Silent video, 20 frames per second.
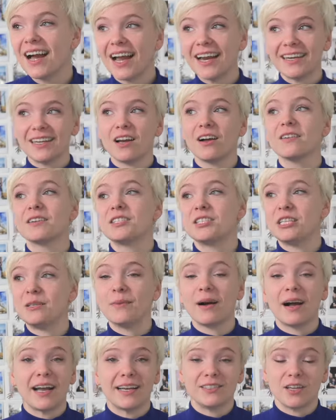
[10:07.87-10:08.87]
ideology
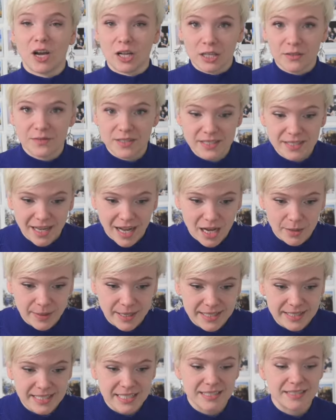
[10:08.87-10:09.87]
behind all of these
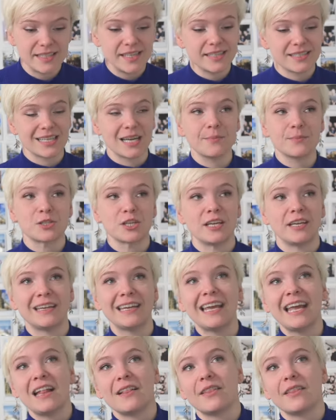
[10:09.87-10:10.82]
comments is the assumption